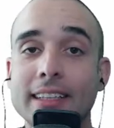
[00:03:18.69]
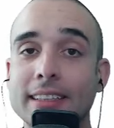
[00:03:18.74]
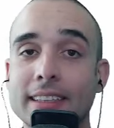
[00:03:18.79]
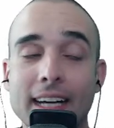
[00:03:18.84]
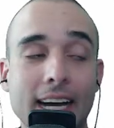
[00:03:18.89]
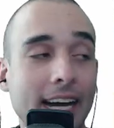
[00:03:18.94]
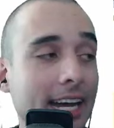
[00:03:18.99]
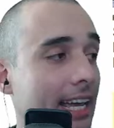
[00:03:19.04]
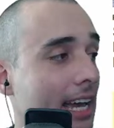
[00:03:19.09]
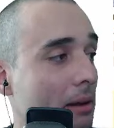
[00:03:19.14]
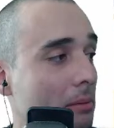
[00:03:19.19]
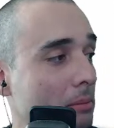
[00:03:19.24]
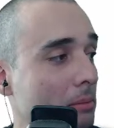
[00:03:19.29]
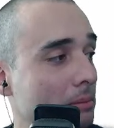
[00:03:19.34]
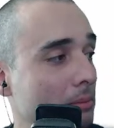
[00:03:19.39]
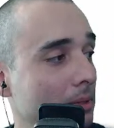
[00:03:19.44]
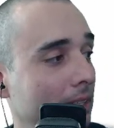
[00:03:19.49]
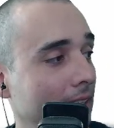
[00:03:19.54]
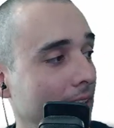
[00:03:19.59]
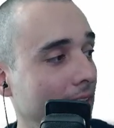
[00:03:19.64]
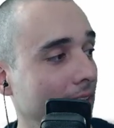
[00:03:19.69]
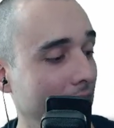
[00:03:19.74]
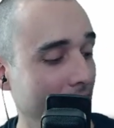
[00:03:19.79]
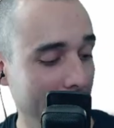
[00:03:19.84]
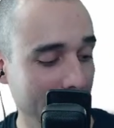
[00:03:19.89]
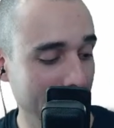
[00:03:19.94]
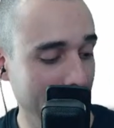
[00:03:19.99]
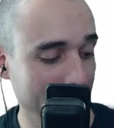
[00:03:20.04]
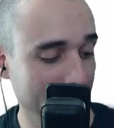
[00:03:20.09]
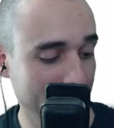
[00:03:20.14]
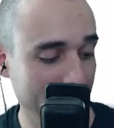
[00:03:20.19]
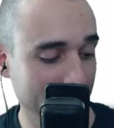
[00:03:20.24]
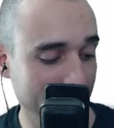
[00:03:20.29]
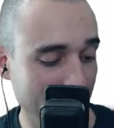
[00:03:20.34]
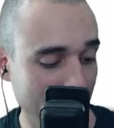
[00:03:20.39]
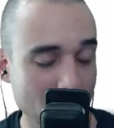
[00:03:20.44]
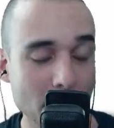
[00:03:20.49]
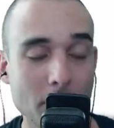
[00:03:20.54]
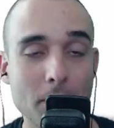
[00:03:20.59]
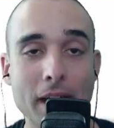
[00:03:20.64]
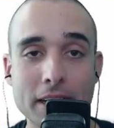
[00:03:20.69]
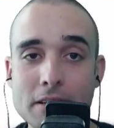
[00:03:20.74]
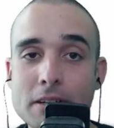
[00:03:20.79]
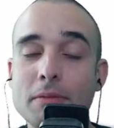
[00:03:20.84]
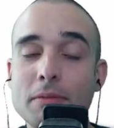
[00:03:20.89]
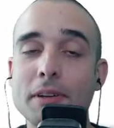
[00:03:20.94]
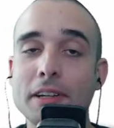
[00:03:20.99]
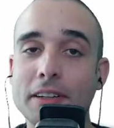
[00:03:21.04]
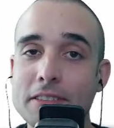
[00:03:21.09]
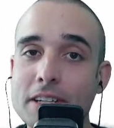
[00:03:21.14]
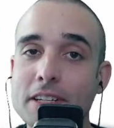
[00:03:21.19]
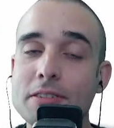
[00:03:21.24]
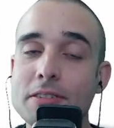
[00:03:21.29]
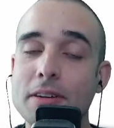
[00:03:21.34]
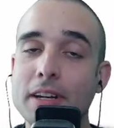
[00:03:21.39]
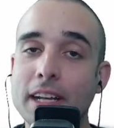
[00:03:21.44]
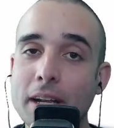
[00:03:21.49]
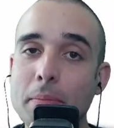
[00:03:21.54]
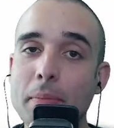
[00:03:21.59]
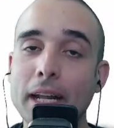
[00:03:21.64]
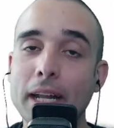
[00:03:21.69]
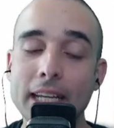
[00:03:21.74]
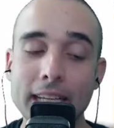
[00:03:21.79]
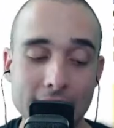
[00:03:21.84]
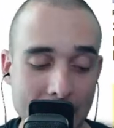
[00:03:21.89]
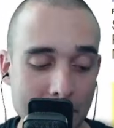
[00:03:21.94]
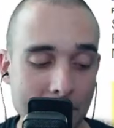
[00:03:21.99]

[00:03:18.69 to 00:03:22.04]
I am the Director of Research and Training at Bellingcat.